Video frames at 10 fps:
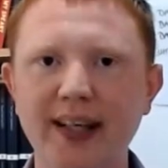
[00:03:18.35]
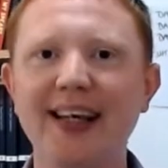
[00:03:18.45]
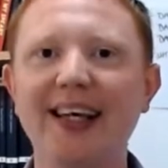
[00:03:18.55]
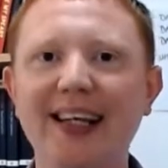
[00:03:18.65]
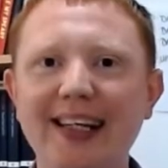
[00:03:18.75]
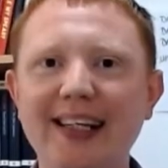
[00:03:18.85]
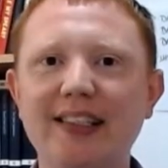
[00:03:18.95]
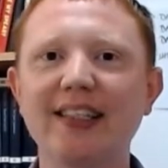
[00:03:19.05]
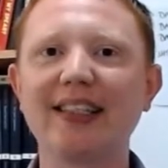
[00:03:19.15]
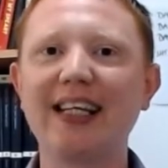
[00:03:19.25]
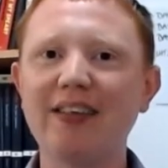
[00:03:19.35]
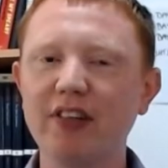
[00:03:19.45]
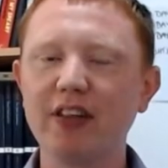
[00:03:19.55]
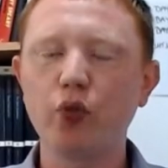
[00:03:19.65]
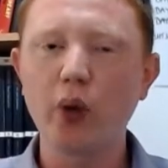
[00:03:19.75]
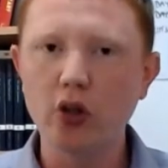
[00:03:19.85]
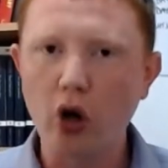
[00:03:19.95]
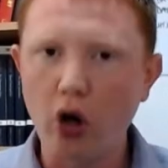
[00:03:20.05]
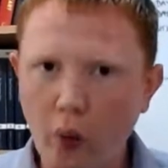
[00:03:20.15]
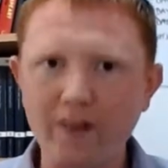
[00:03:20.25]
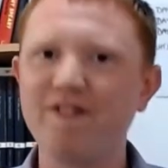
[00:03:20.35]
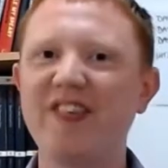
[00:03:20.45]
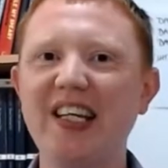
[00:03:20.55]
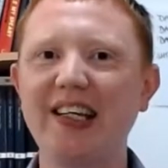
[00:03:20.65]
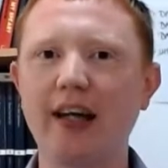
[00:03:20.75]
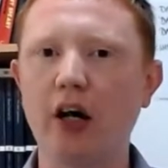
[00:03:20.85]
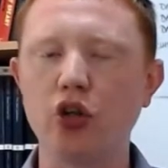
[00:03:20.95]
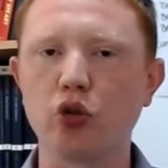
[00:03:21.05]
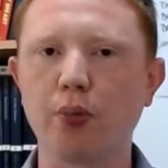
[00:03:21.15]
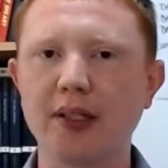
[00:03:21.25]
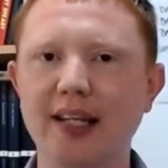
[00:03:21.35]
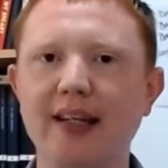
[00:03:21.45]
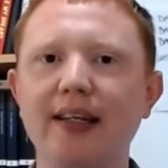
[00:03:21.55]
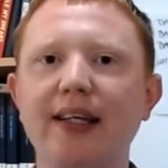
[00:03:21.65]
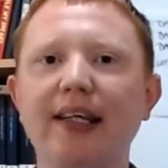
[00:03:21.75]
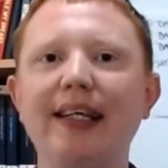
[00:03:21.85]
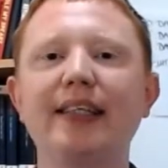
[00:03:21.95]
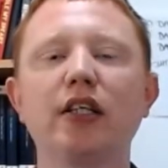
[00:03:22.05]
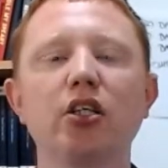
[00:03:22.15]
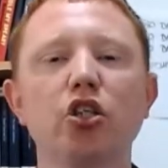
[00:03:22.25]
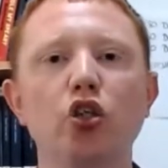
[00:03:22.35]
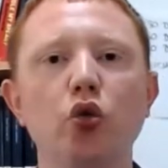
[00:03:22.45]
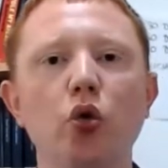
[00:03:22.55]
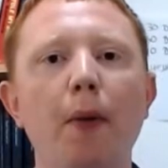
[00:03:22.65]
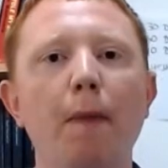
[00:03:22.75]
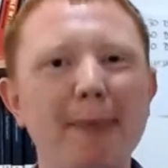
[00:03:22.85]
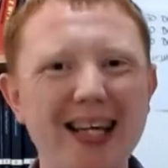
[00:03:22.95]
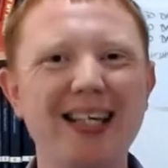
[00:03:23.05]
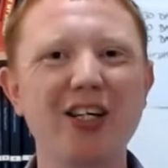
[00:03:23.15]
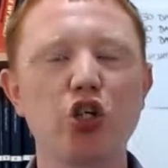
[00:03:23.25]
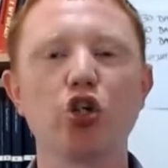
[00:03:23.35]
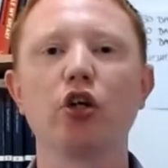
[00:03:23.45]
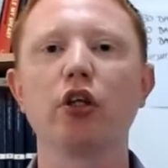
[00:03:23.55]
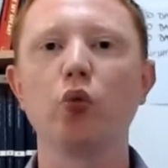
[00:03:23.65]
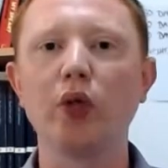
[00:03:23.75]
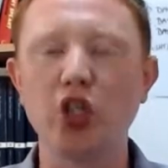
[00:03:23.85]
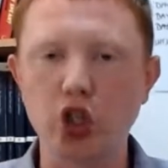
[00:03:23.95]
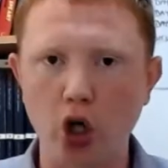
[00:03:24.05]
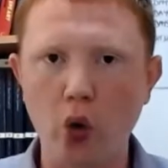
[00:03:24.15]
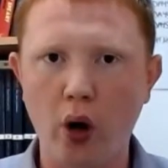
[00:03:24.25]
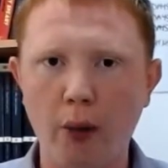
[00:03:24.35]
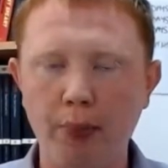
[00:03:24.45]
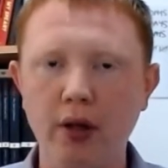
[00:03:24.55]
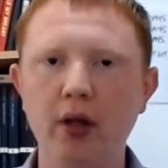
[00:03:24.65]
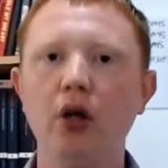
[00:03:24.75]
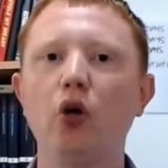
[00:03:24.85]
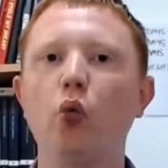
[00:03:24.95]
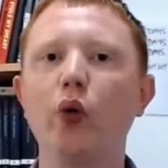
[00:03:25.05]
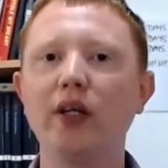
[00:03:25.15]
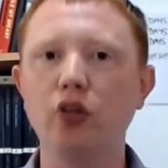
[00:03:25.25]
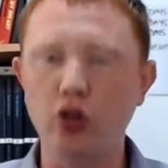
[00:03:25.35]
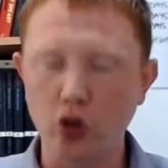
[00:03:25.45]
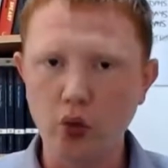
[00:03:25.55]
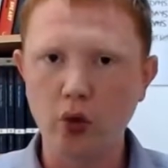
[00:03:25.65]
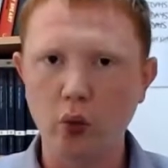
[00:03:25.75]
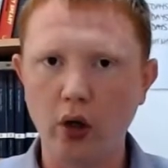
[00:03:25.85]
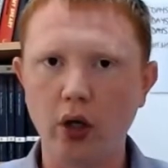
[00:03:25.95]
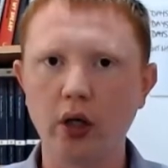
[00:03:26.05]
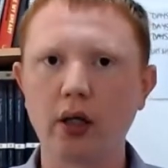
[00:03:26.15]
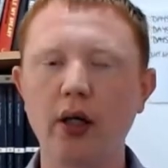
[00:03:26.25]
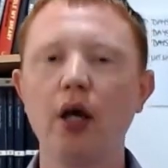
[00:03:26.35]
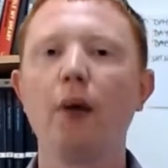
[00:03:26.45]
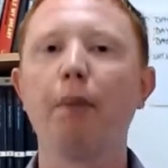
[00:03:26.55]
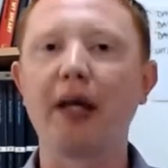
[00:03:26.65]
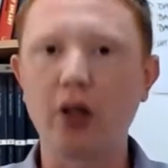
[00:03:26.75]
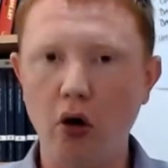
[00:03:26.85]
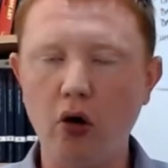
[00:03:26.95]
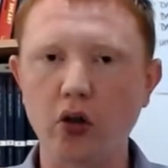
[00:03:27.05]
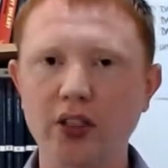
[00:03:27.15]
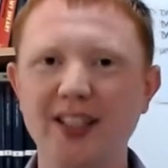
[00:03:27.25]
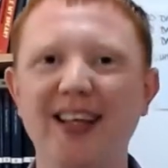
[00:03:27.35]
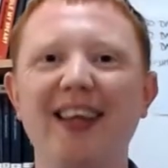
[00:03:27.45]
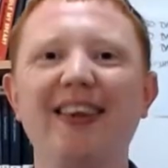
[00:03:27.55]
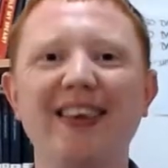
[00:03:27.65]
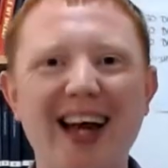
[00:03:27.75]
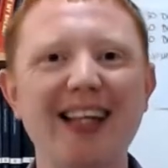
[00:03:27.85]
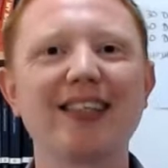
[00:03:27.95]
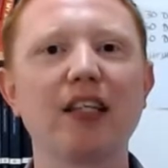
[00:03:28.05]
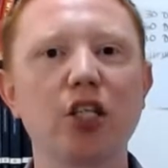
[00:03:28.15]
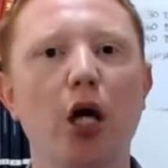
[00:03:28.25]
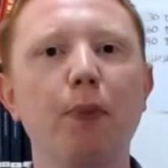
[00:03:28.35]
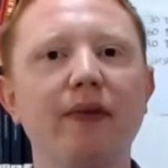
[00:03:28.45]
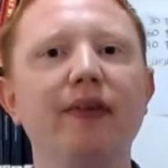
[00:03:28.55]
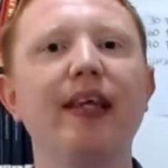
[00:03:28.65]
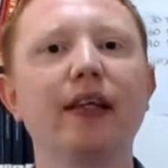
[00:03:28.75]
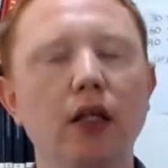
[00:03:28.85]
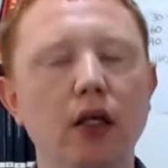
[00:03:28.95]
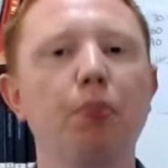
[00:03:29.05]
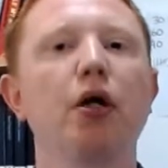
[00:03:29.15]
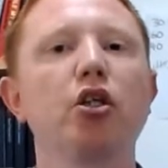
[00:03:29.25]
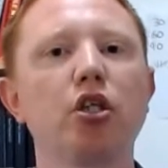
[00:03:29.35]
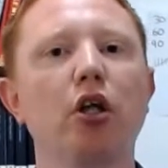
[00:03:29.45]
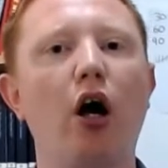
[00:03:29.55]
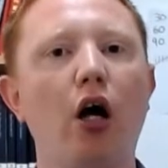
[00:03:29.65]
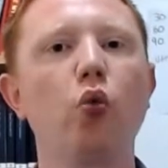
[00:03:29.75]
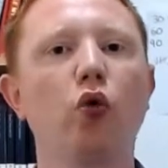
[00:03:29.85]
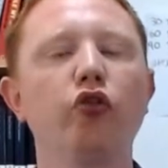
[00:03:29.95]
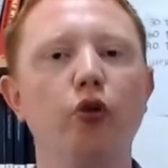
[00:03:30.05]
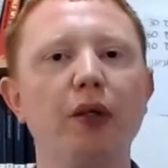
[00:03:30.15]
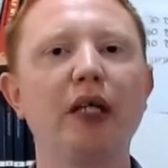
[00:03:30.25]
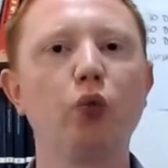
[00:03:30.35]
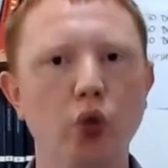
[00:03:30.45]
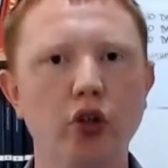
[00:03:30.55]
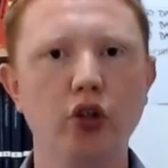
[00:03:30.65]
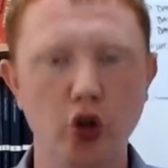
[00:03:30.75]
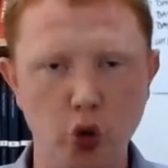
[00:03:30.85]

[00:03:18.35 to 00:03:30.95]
It leads us, even if we're not quite feeling 100%, it leads us to making sure that we show up. We do the work because that's the type of thing that the person I want to be would do.